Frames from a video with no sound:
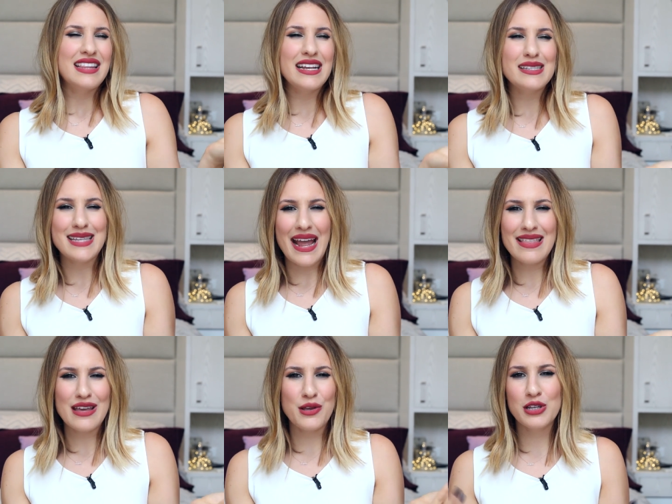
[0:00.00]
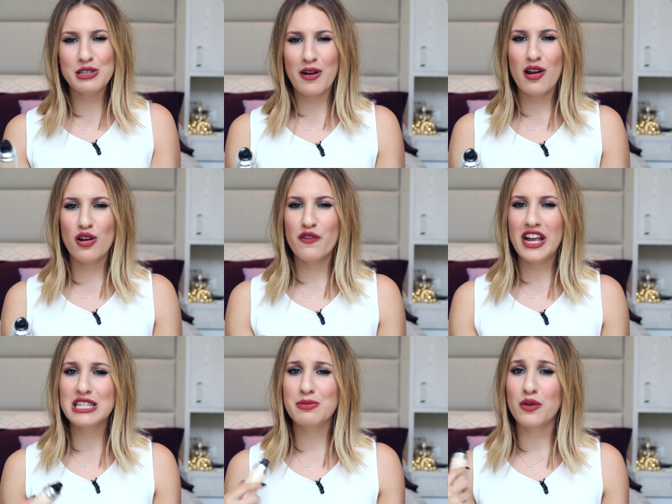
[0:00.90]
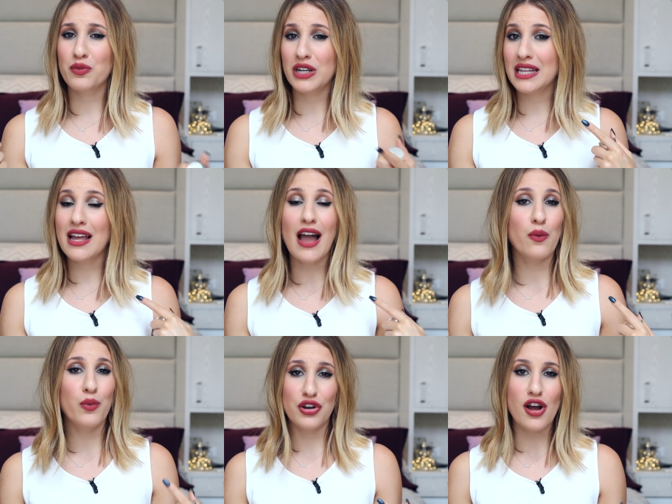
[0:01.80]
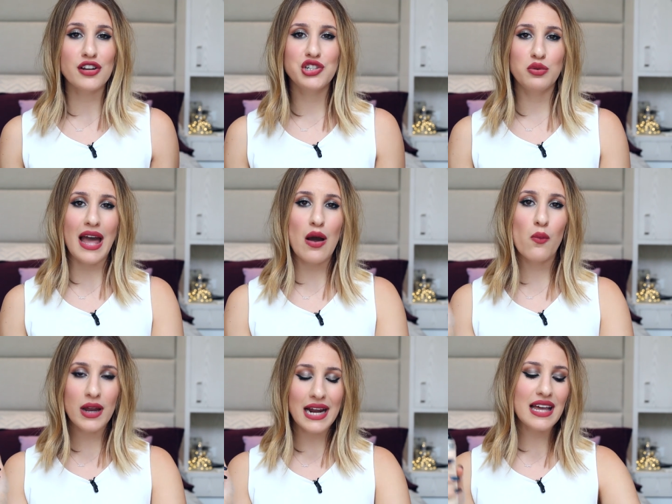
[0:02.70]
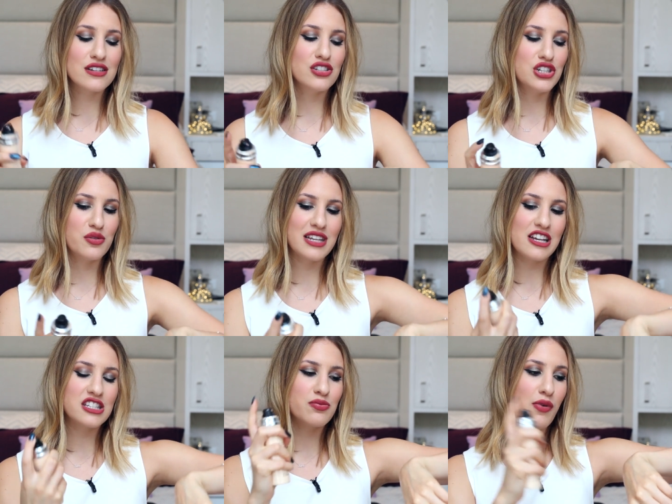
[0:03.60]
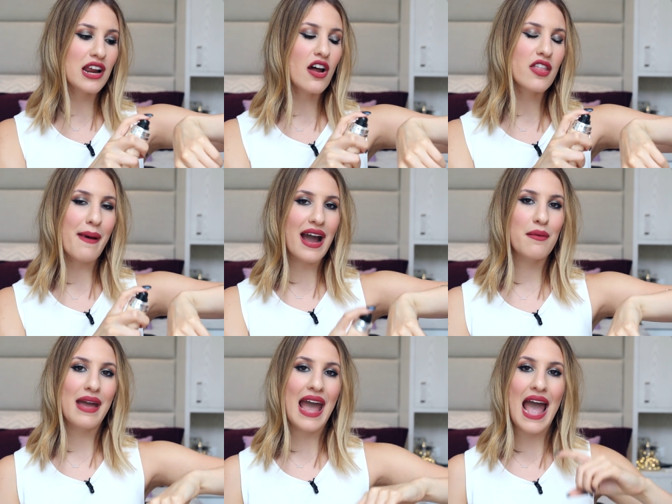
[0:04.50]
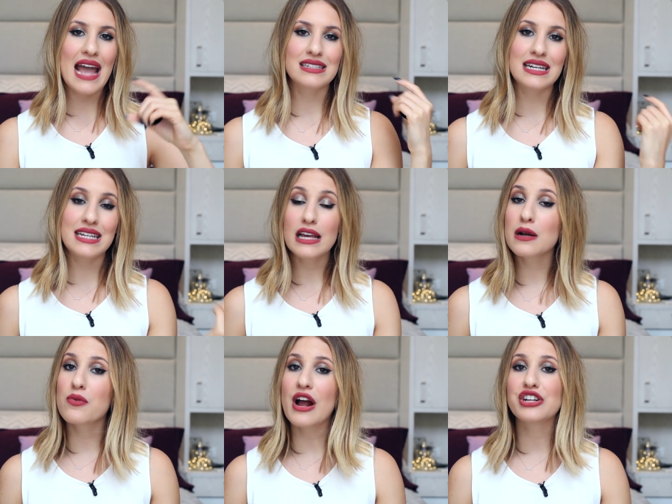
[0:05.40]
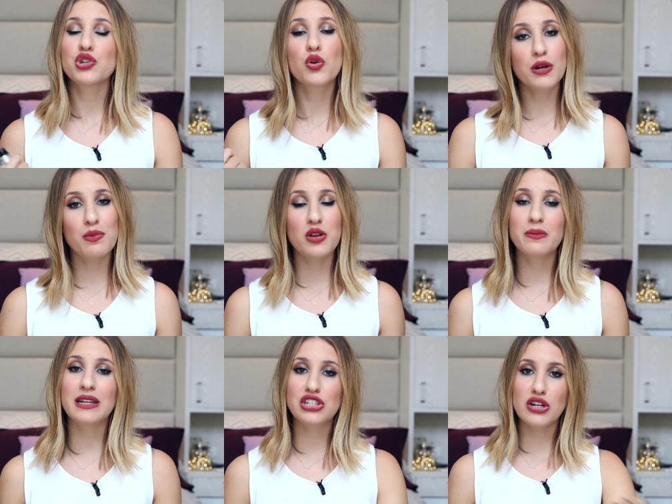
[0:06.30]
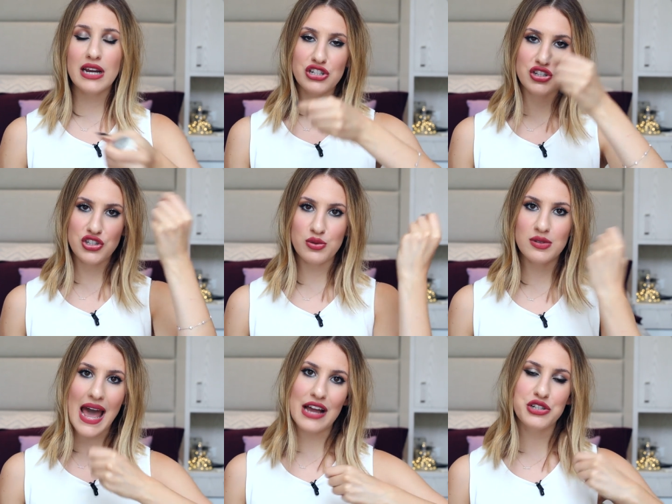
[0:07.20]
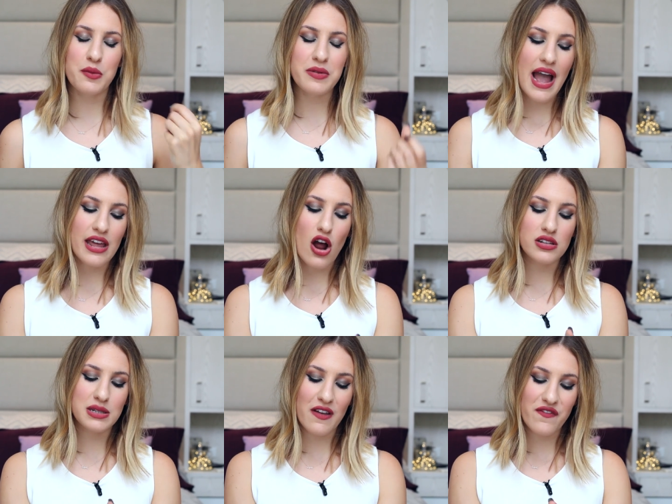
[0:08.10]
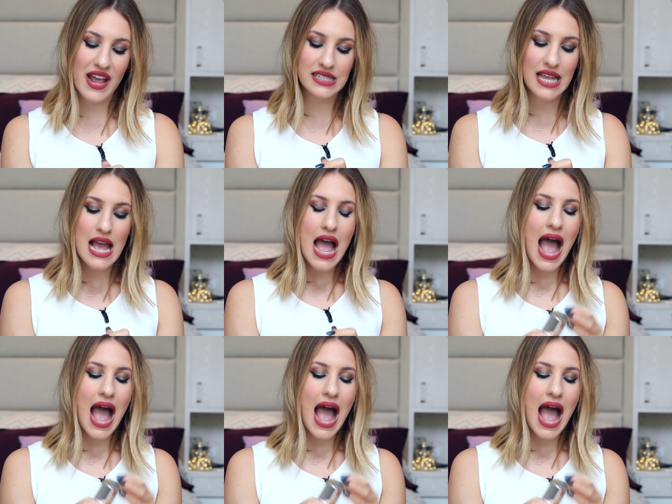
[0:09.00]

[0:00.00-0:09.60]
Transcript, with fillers: They say that you could spray it on your face, but really I would not do that. What I like to do is I spray it on the back of my hand. I take a brush or a beauty blender and I just use that to apply it onto my face.